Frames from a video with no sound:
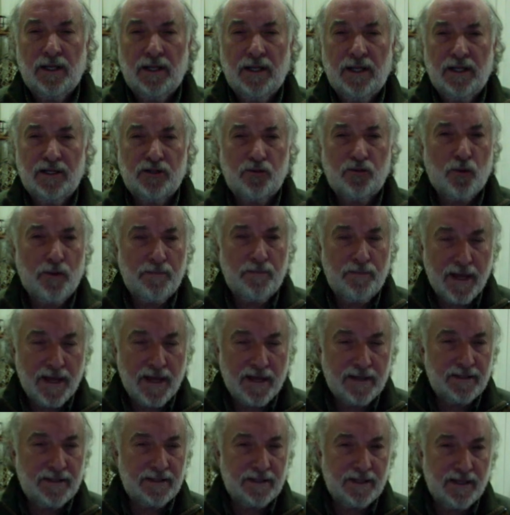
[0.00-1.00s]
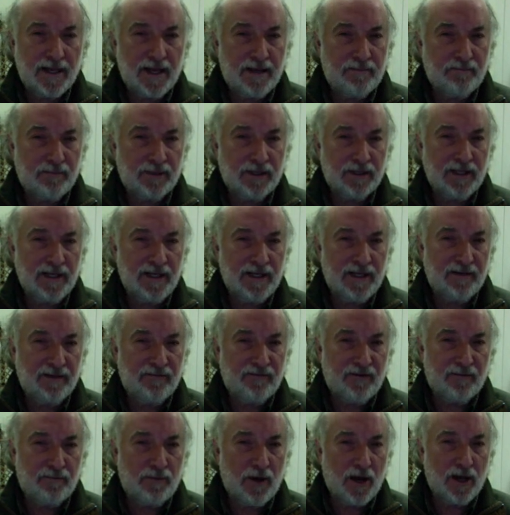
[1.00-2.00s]
is repent and
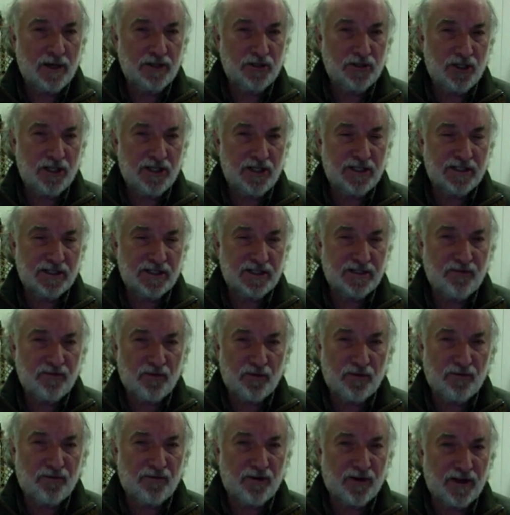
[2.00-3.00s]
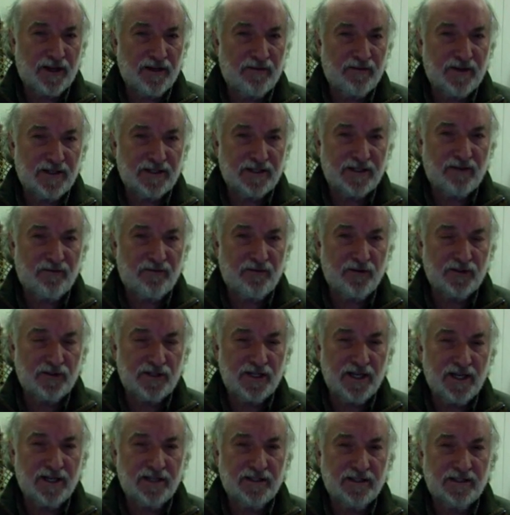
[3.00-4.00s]
believe upon Jesus for the forgiveness of your
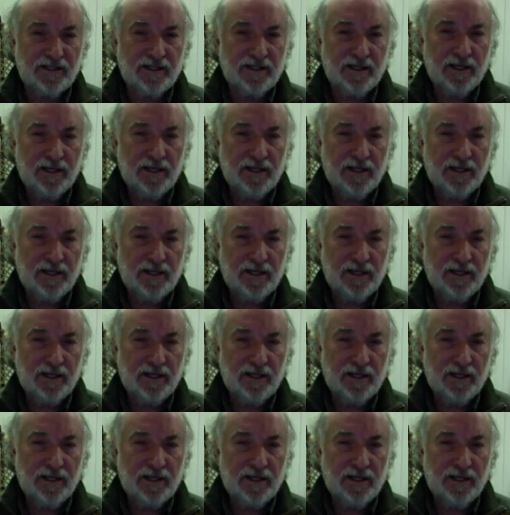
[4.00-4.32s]
sins.